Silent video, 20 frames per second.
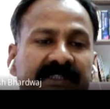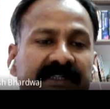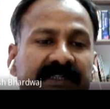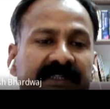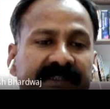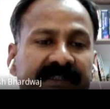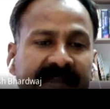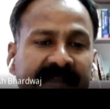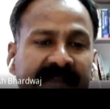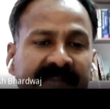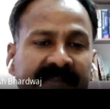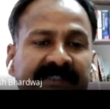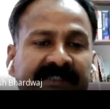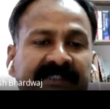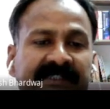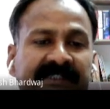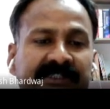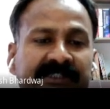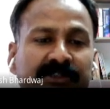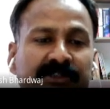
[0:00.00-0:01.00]
text is
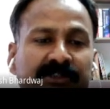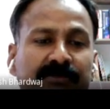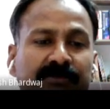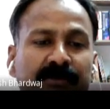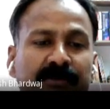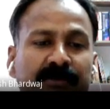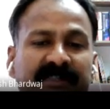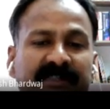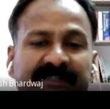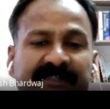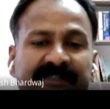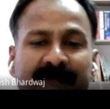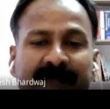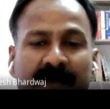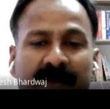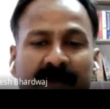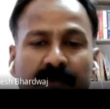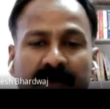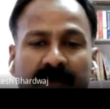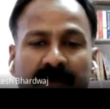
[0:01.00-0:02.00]
assumed to be
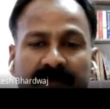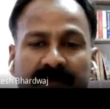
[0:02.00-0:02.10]
specular.